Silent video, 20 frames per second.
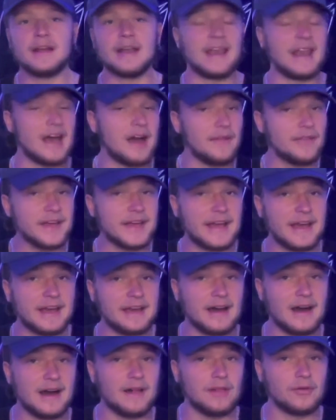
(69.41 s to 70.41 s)
Now they
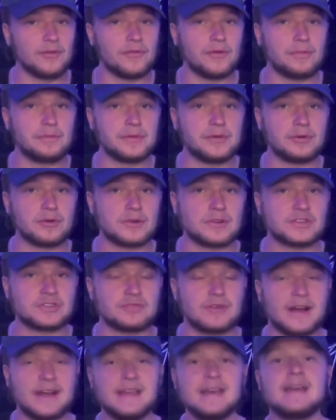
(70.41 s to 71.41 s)
add Oliver
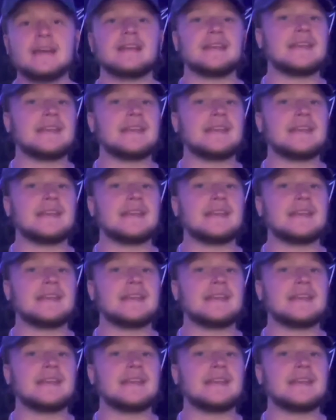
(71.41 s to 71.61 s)
Bjorkstrand.